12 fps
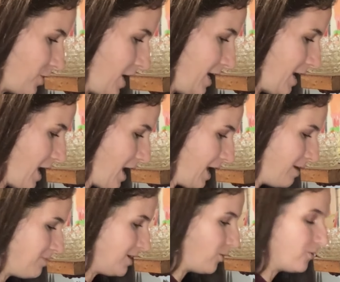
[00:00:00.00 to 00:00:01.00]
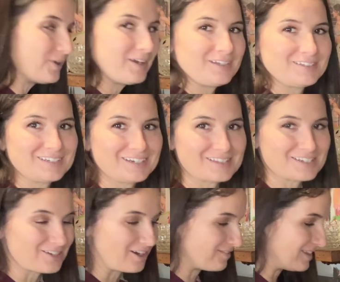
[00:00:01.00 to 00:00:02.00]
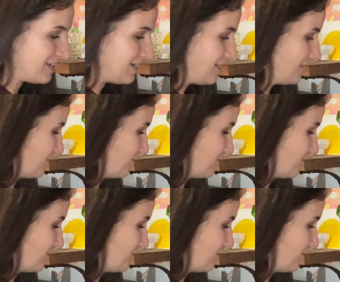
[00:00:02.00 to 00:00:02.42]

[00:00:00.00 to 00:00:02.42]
great. I'm going to get this off the heat